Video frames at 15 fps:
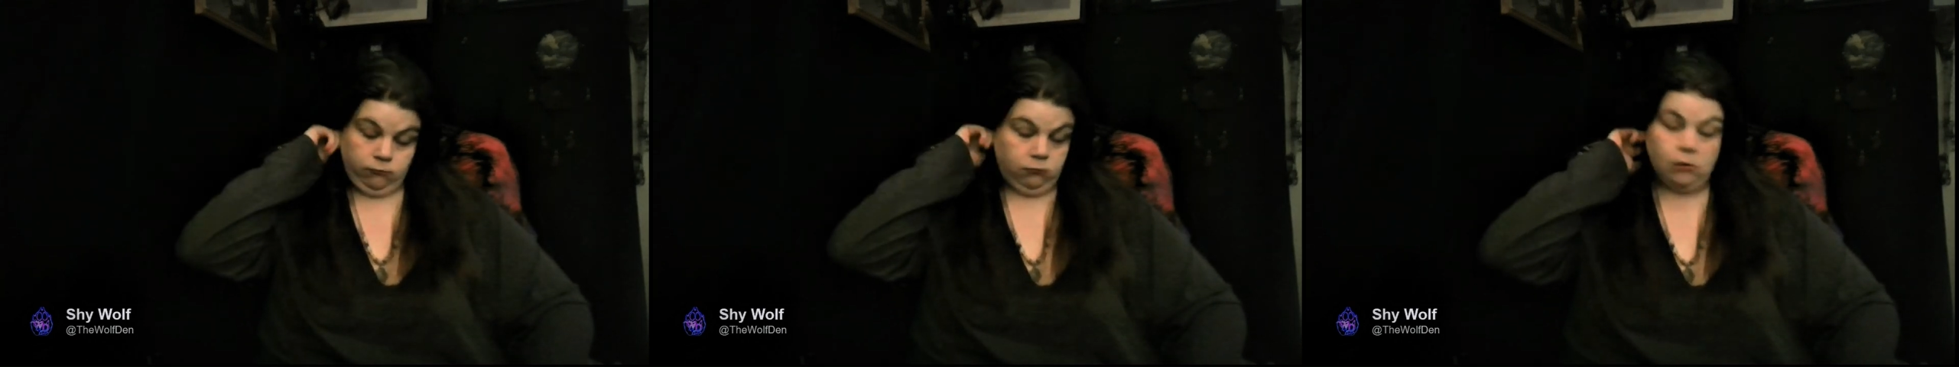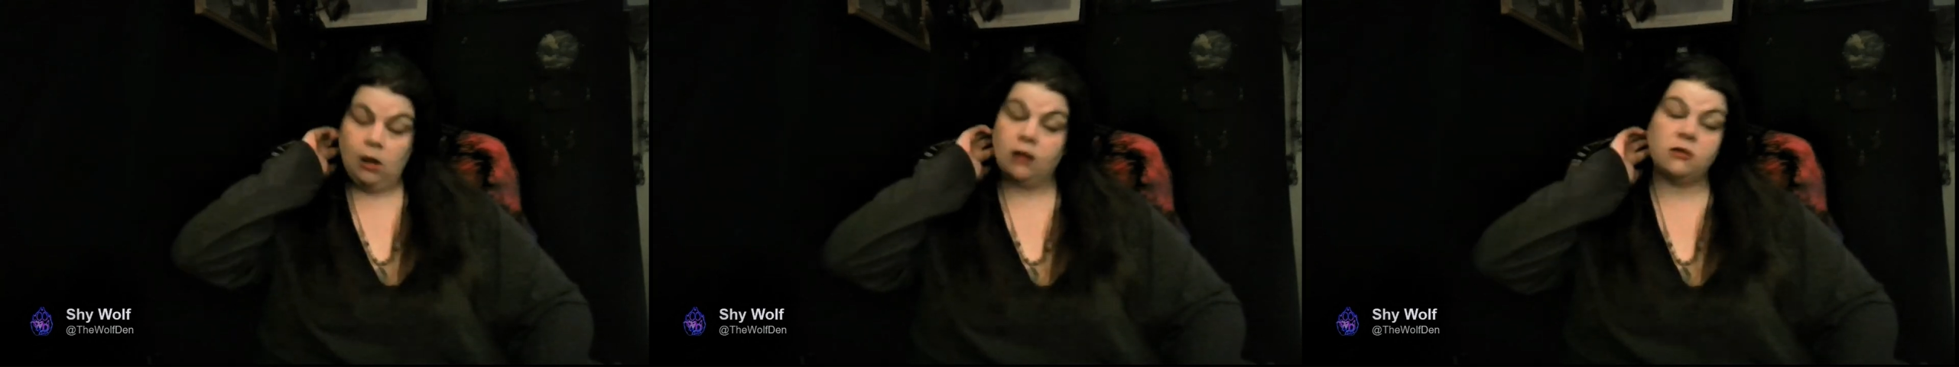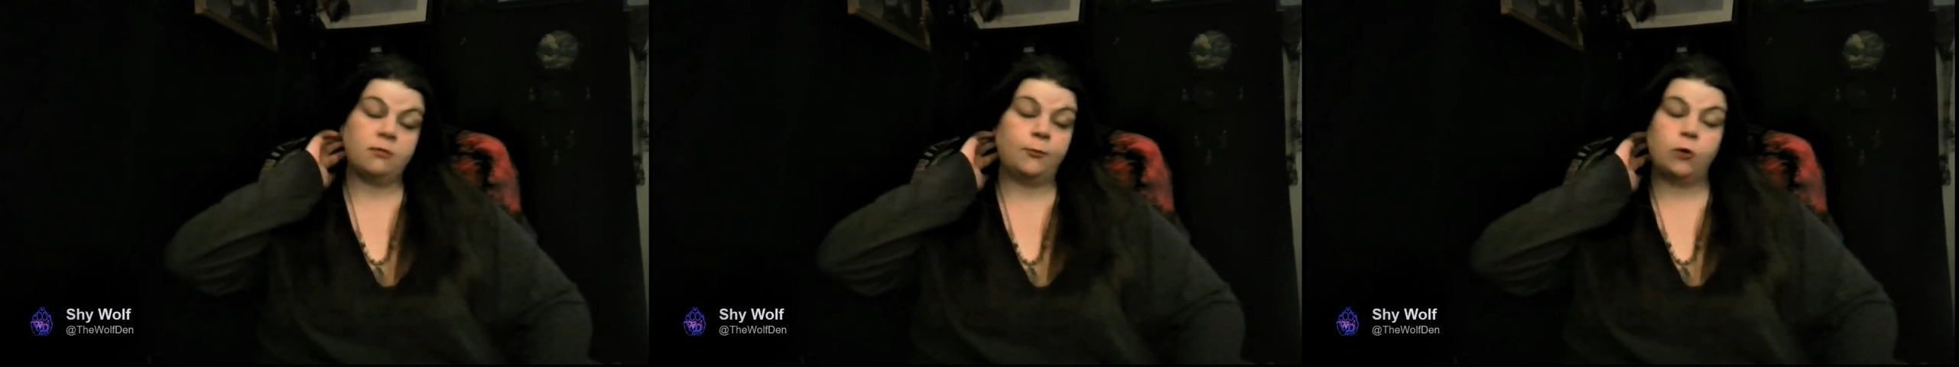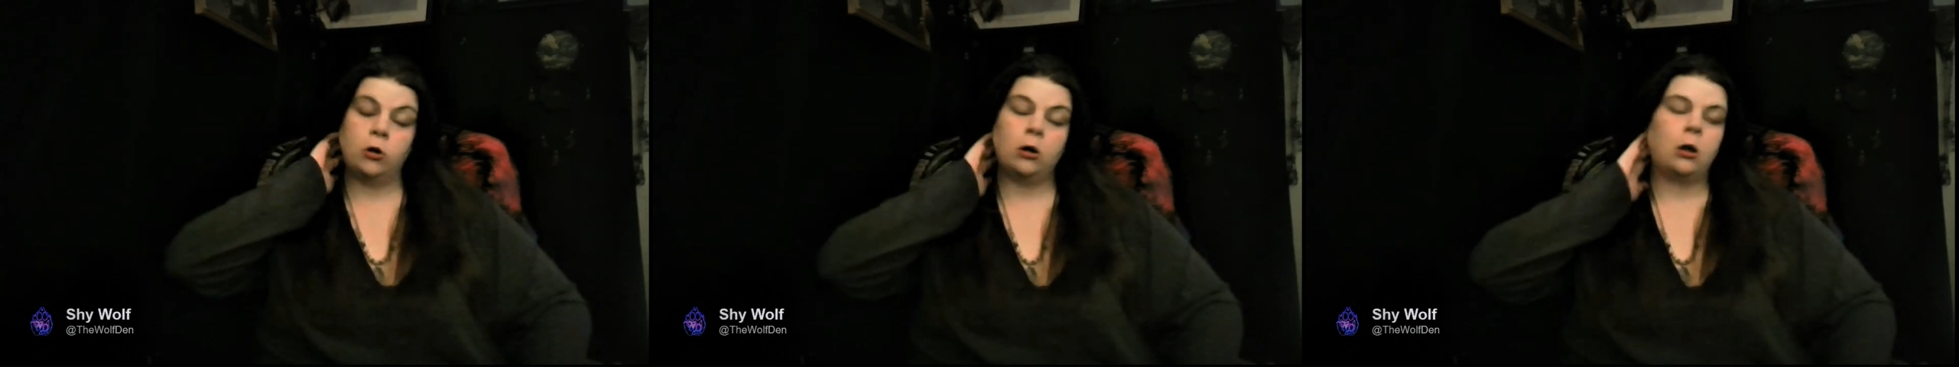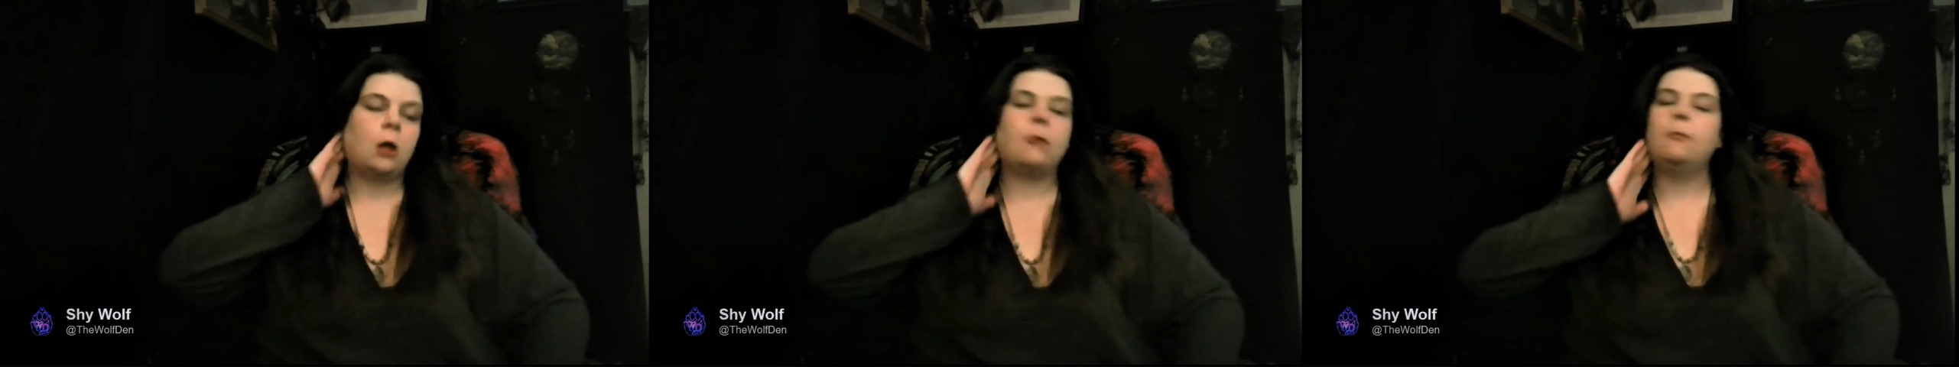Export,
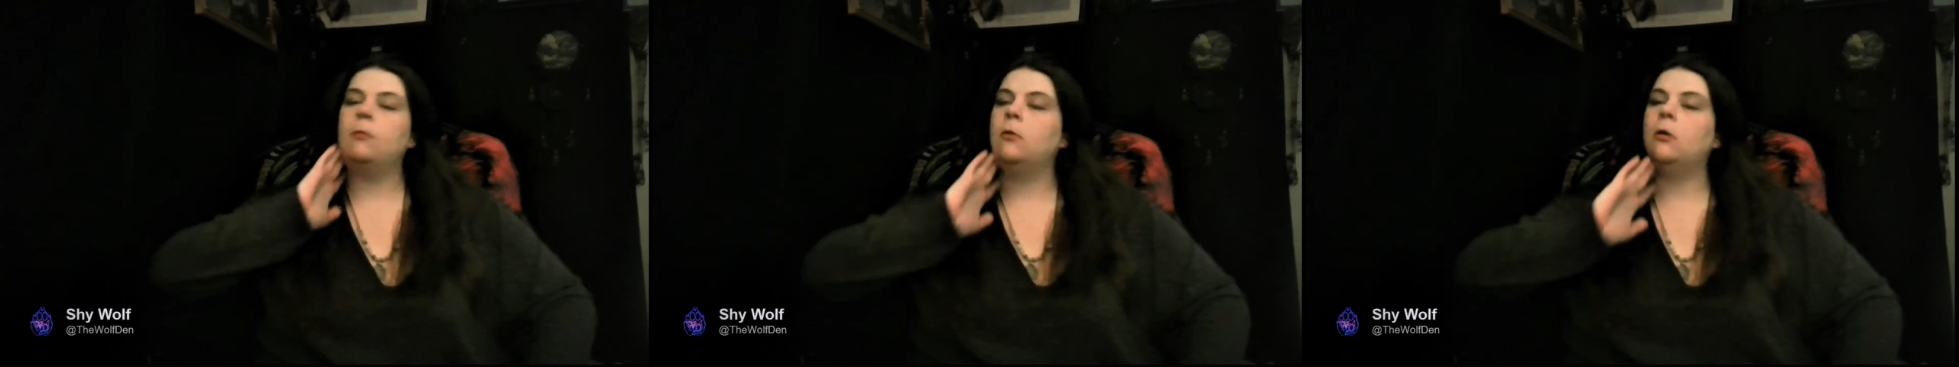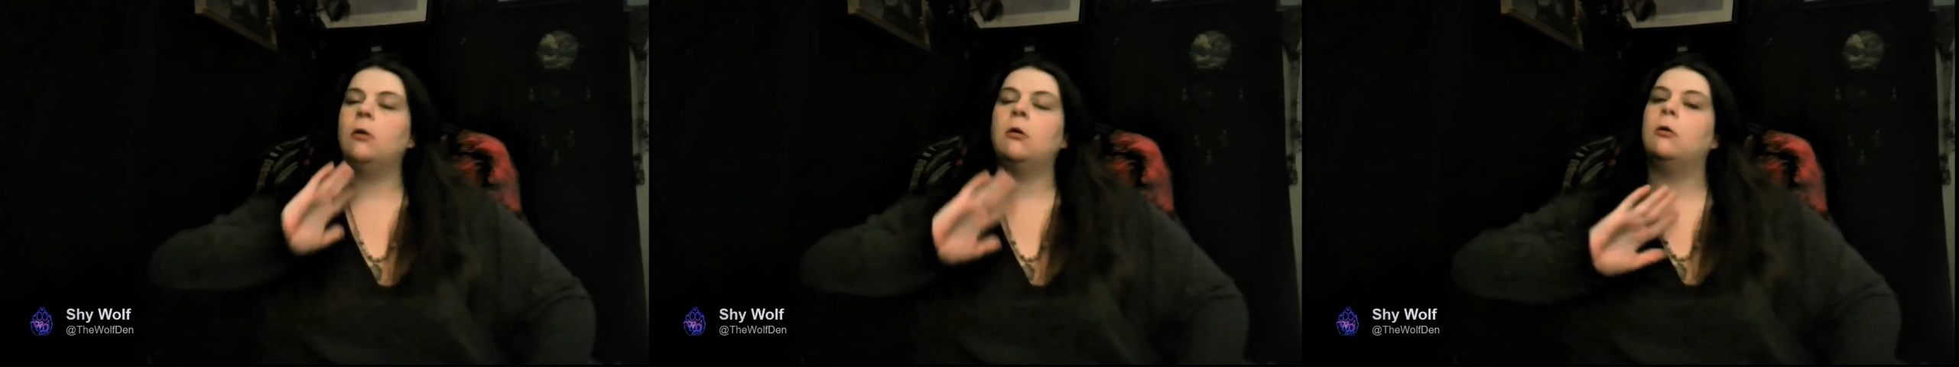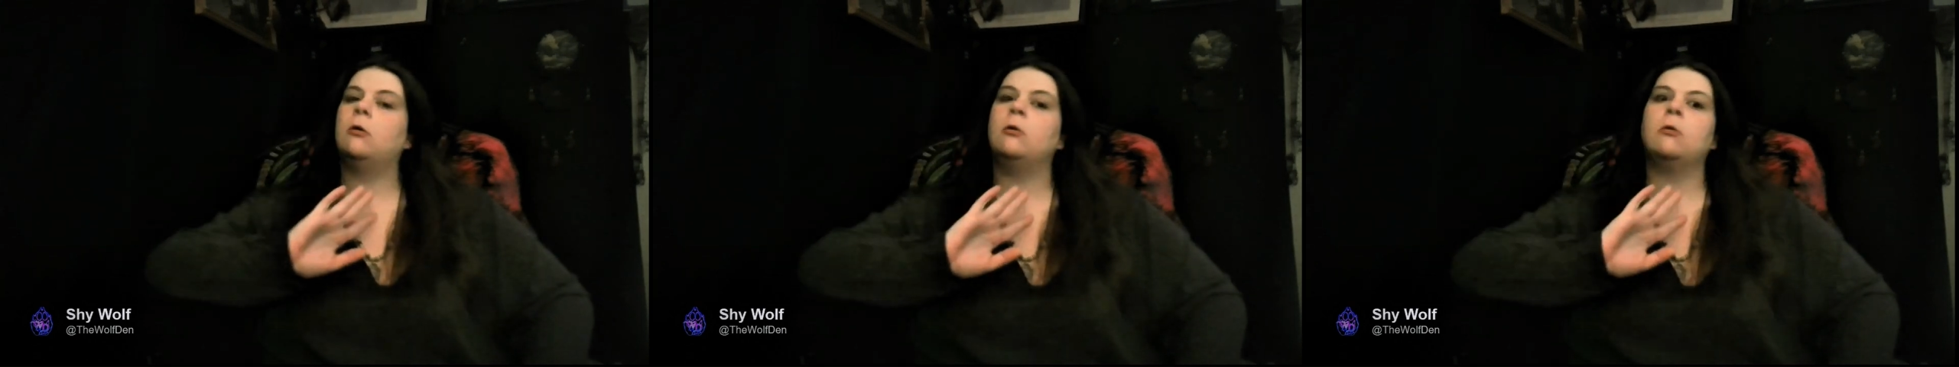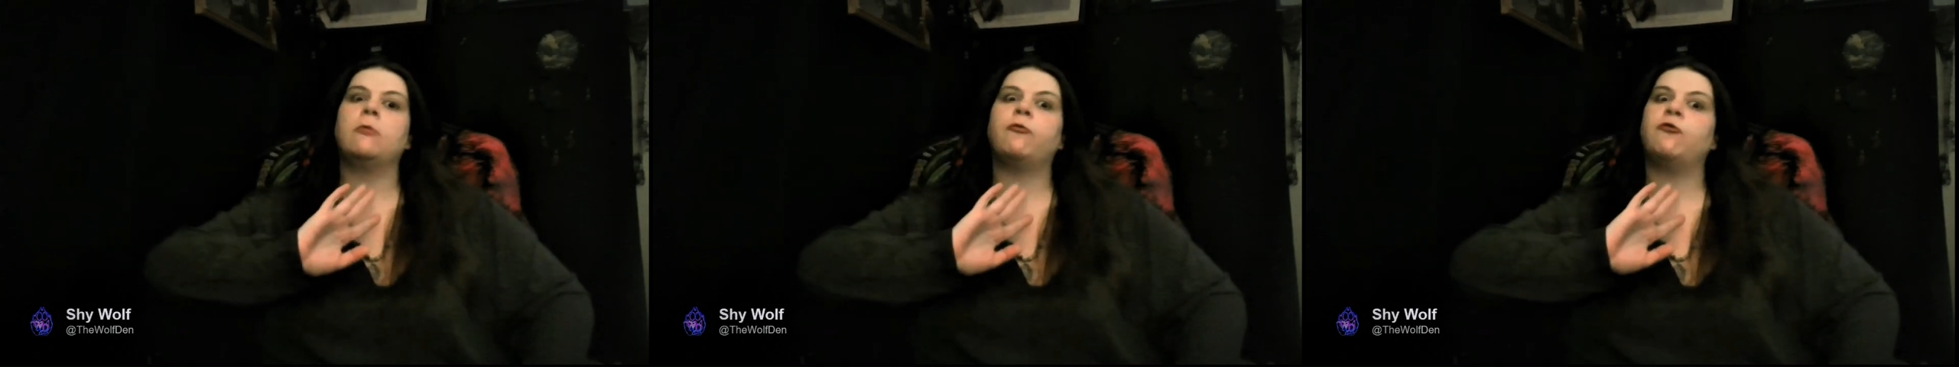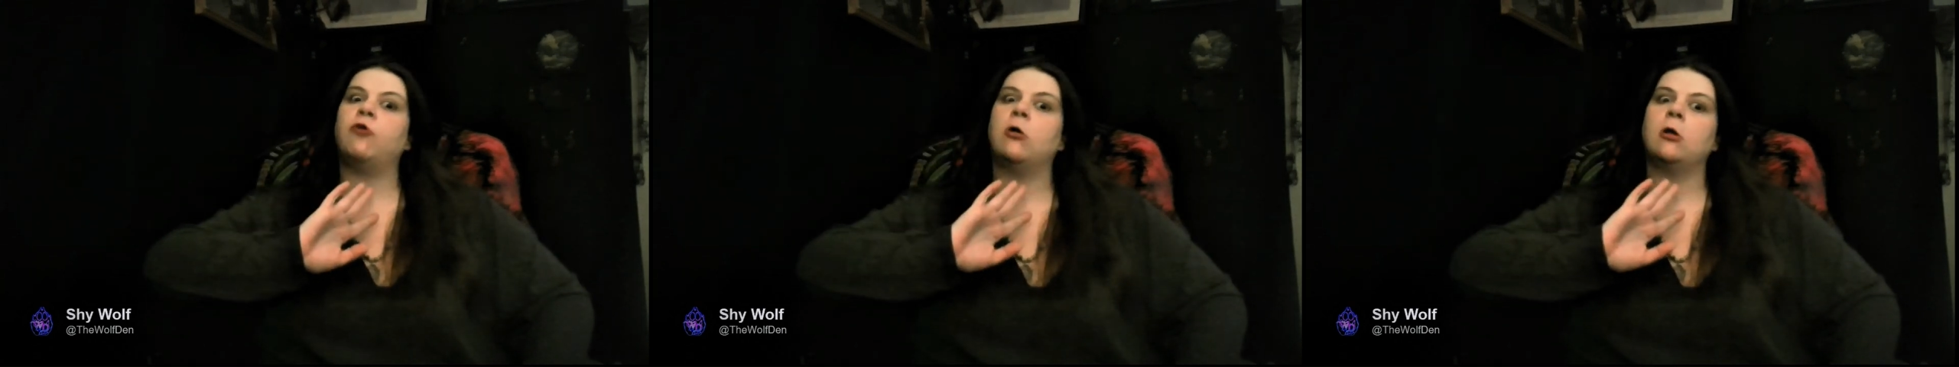upload,
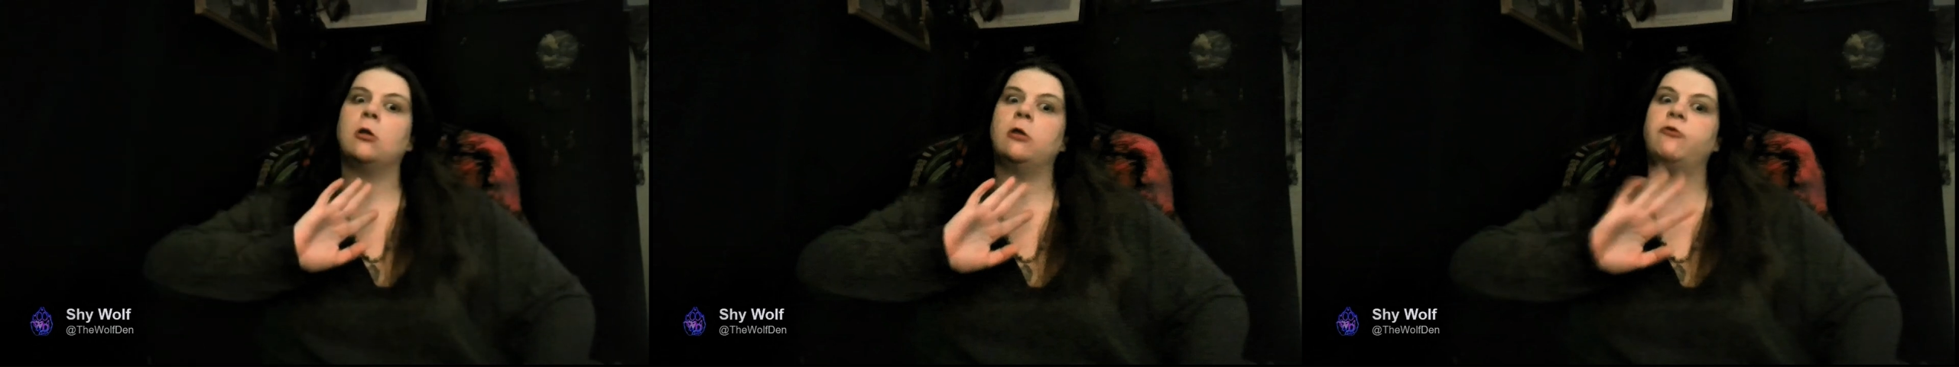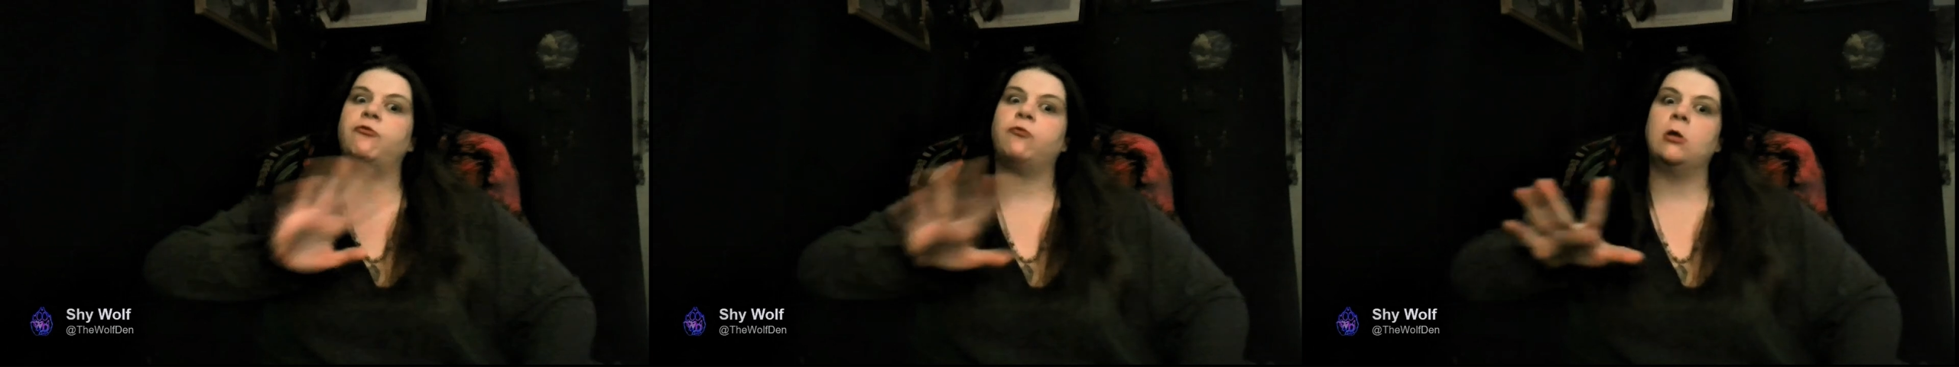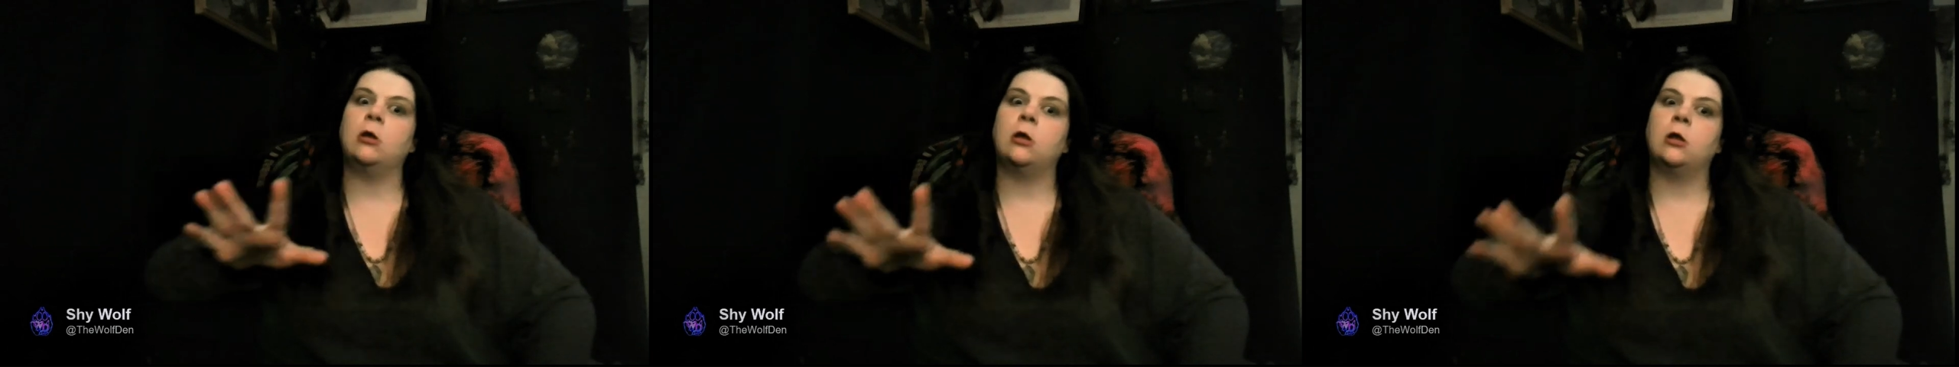struggle is real.